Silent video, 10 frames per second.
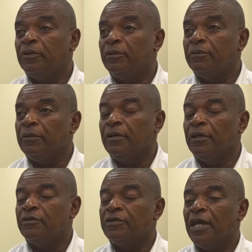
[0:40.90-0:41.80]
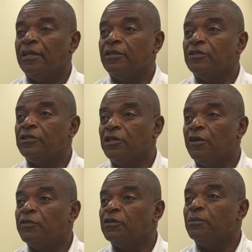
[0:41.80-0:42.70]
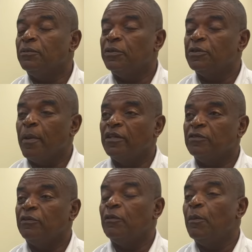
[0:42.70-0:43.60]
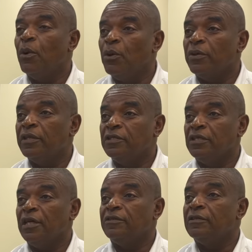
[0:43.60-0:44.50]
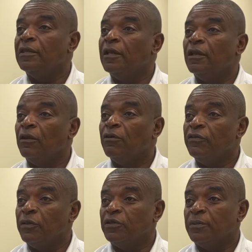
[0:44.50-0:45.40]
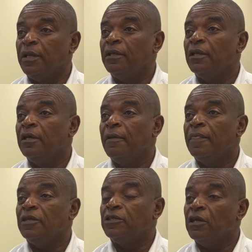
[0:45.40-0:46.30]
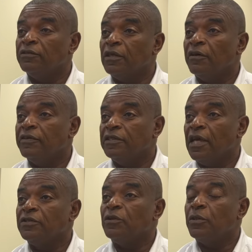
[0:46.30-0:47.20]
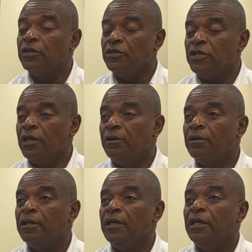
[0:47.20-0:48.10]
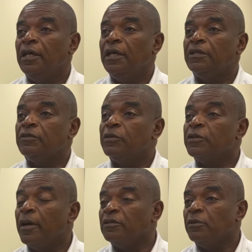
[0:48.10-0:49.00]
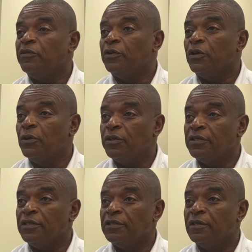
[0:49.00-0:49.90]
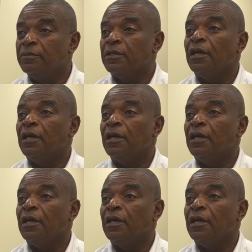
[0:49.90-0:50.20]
don't understand that the sheriff is responsible for more than just law enforcement the sheriff's office has to run the jail. It's responsible for the court systems.